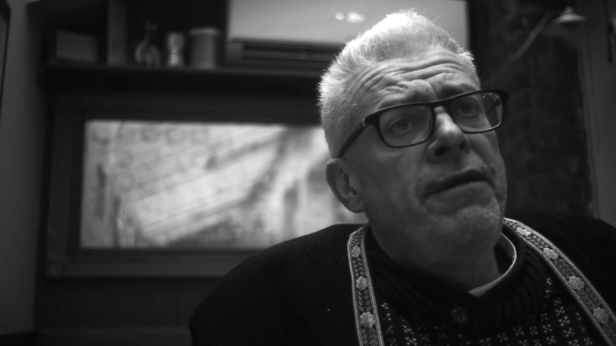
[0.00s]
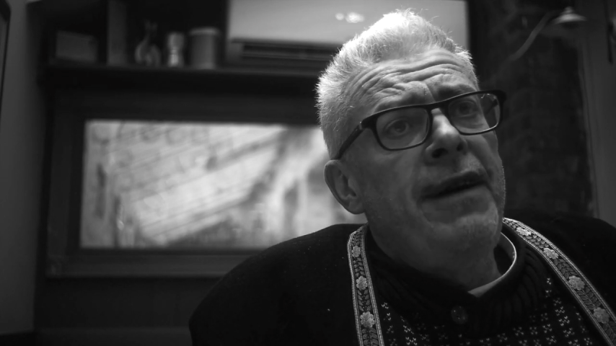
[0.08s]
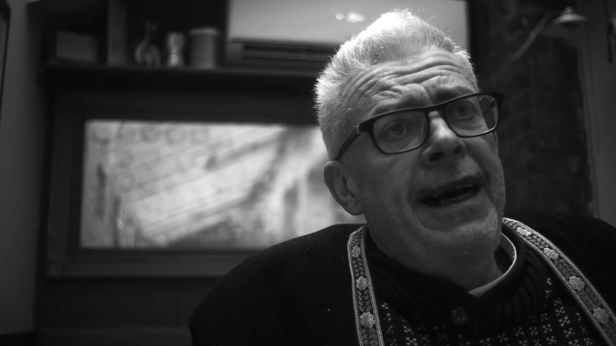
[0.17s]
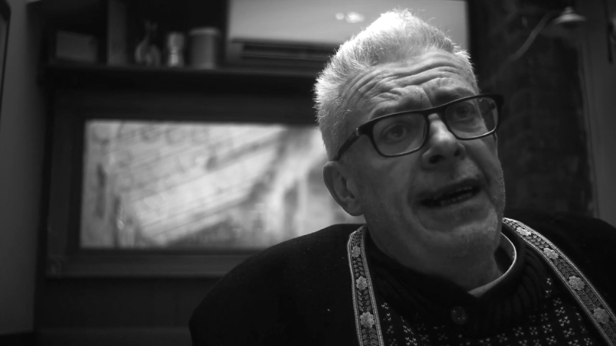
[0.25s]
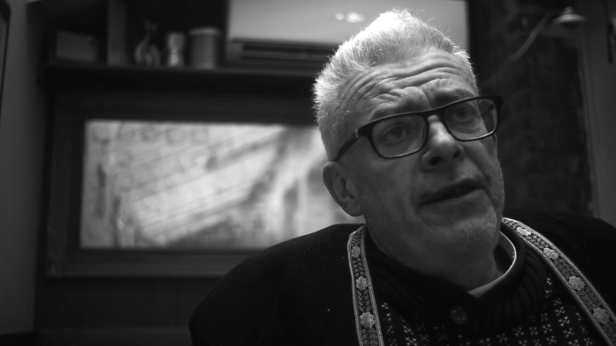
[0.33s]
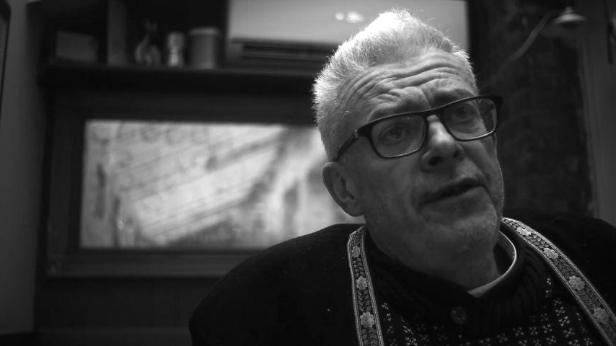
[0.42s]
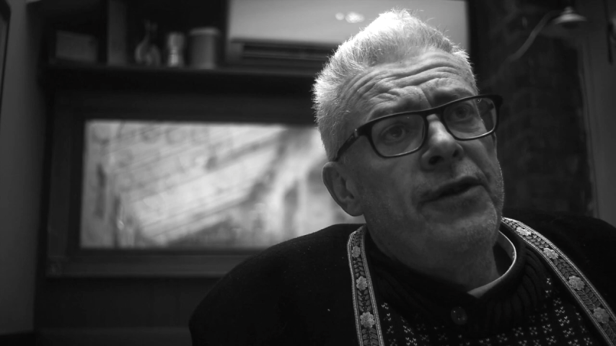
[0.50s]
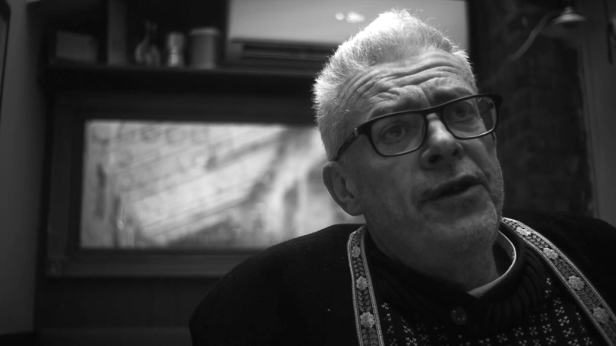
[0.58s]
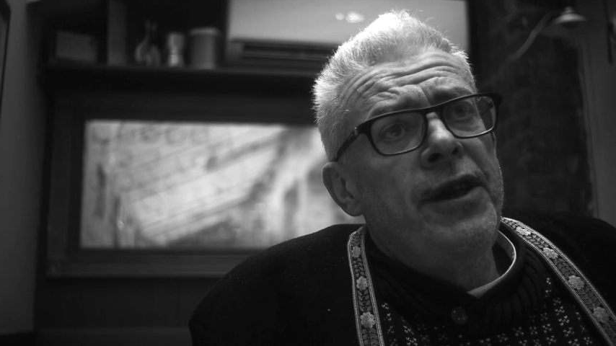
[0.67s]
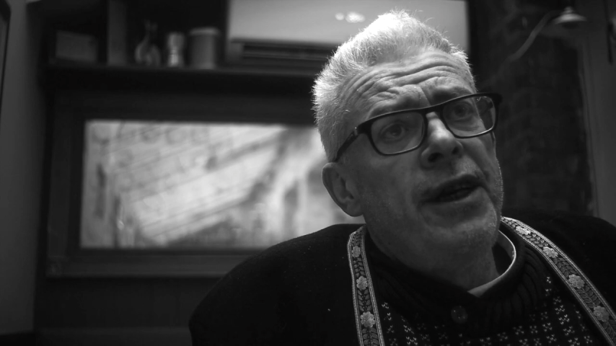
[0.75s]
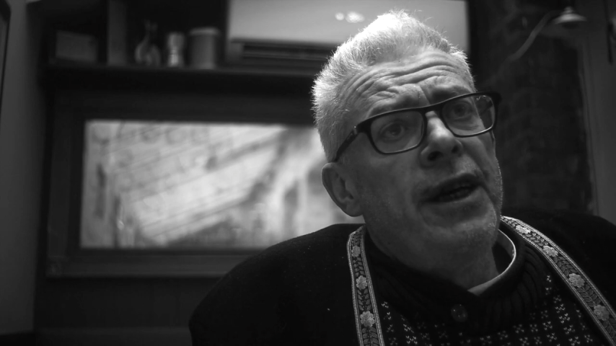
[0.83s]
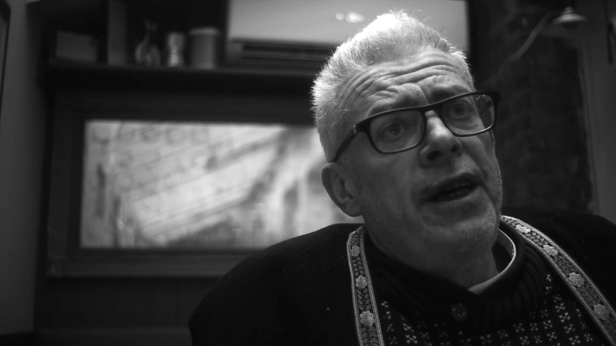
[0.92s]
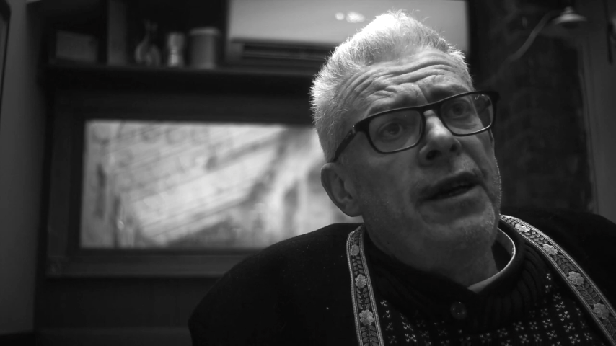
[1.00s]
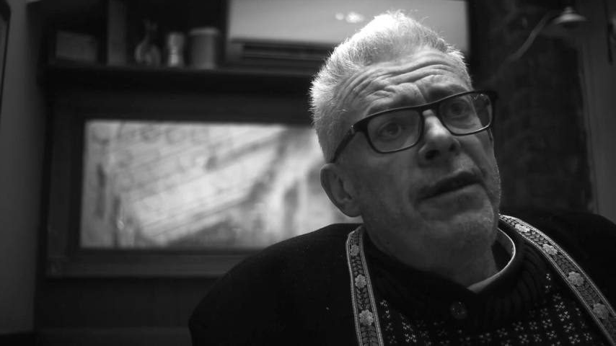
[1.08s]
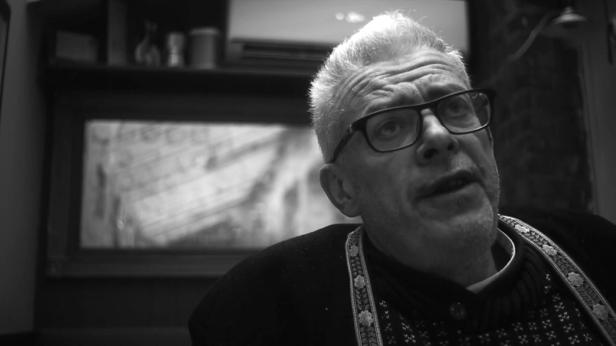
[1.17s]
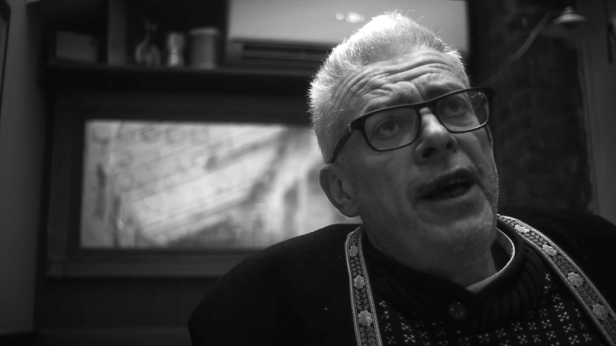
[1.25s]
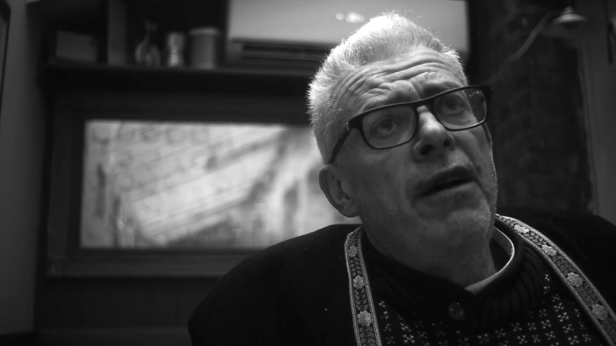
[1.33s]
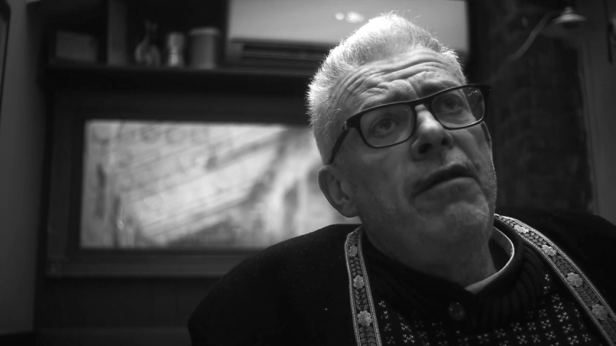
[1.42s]
events,
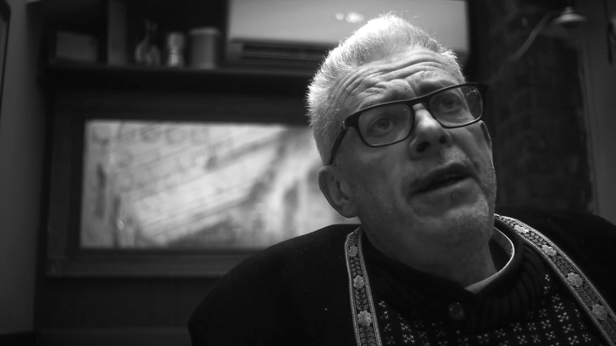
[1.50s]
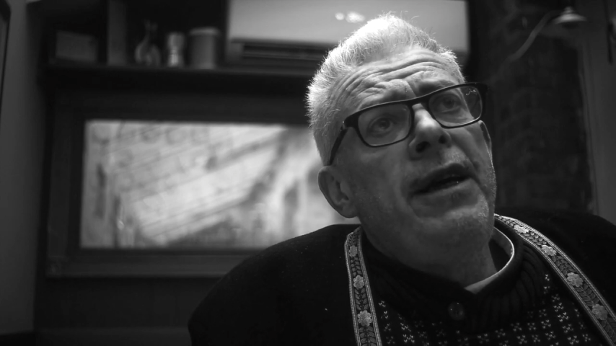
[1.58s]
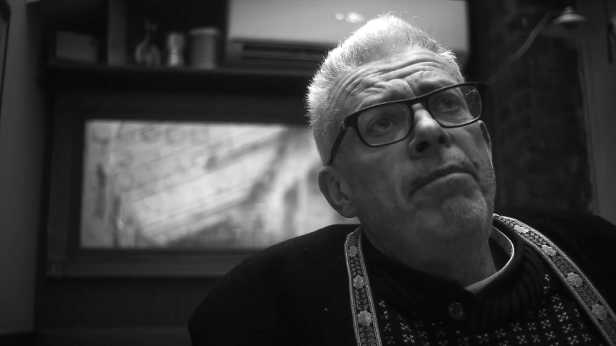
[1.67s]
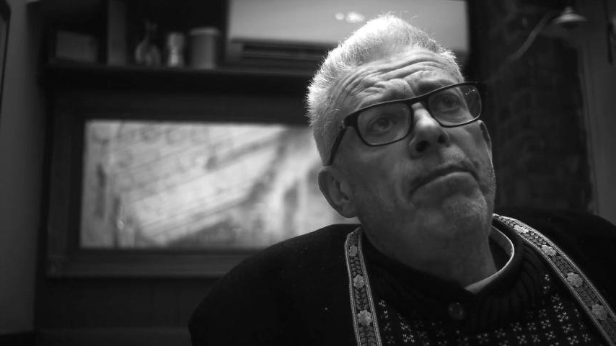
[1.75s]
the only